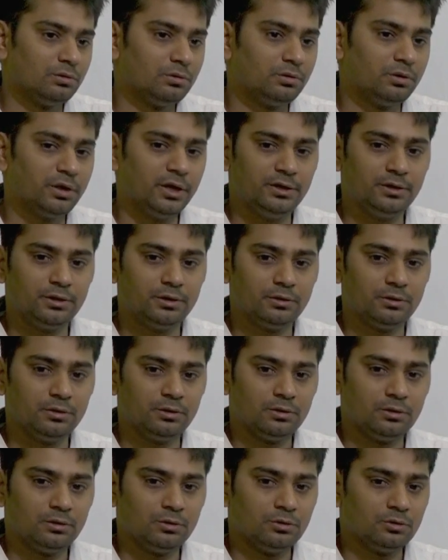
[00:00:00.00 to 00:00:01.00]
right?
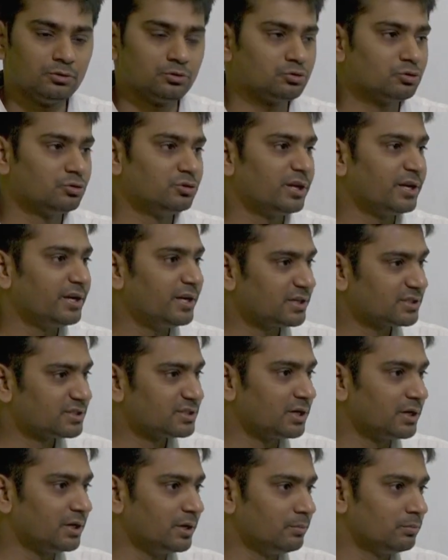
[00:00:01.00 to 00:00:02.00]
So in the next
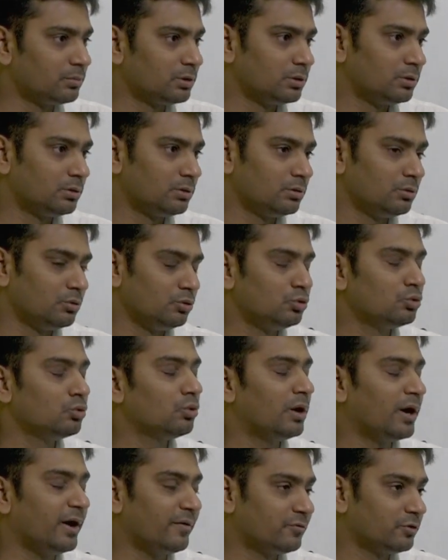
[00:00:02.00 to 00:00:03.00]
attempt you
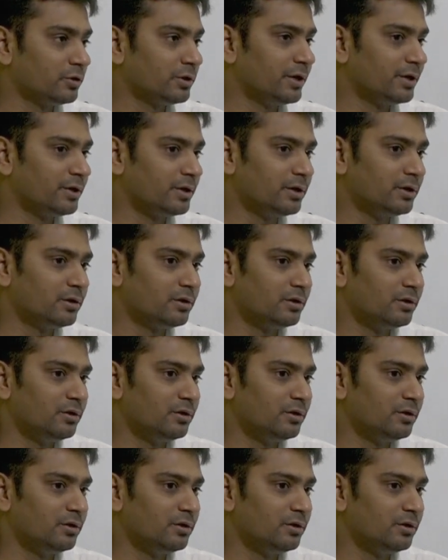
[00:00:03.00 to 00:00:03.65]
have to get it.